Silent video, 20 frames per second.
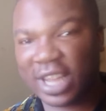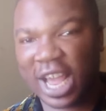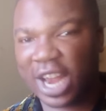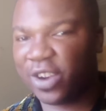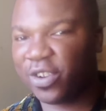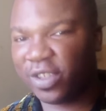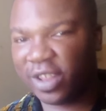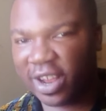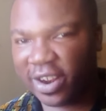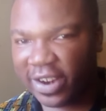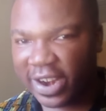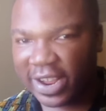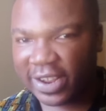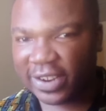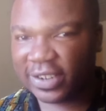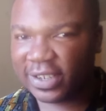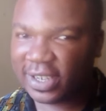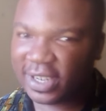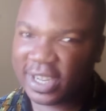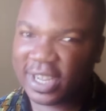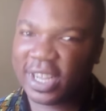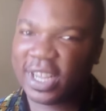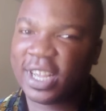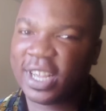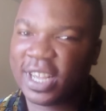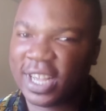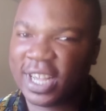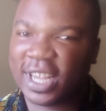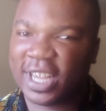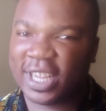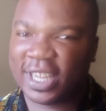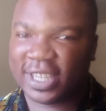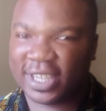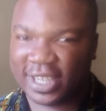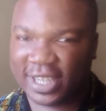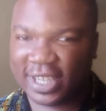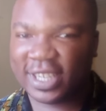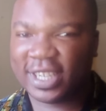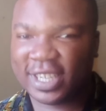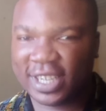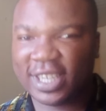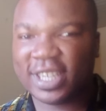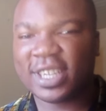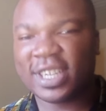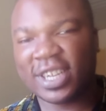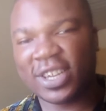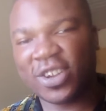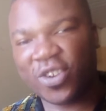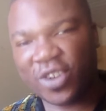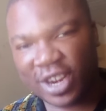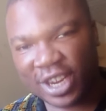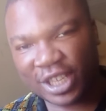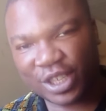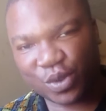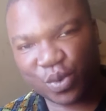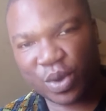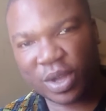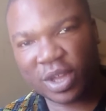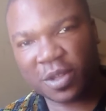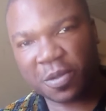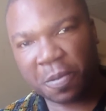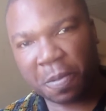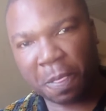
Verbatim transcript: another round is on its way.